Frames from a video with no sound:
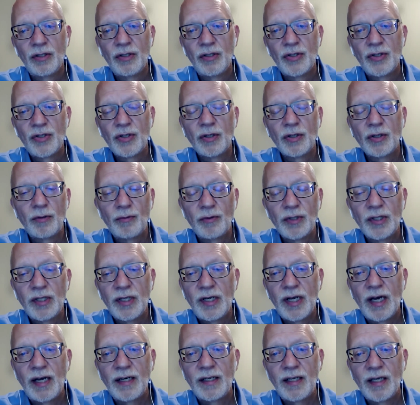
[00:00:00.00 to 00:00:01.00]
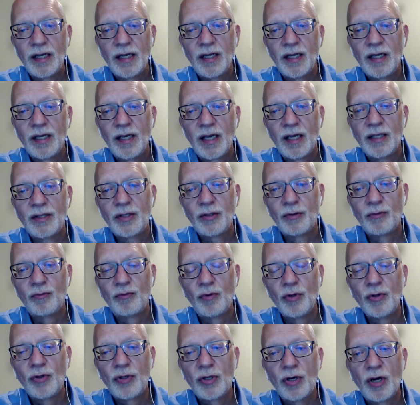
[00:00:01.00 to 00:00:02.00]
So they're really not getting at the
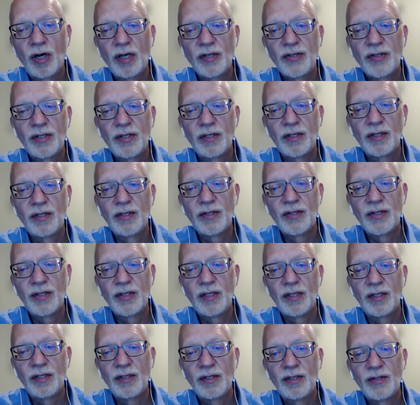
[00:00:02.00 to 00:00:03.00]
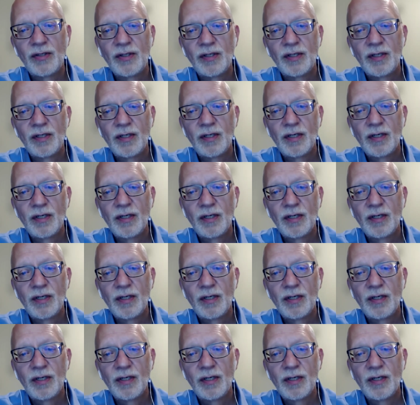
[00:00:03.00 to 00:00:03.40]
root cause of the disease.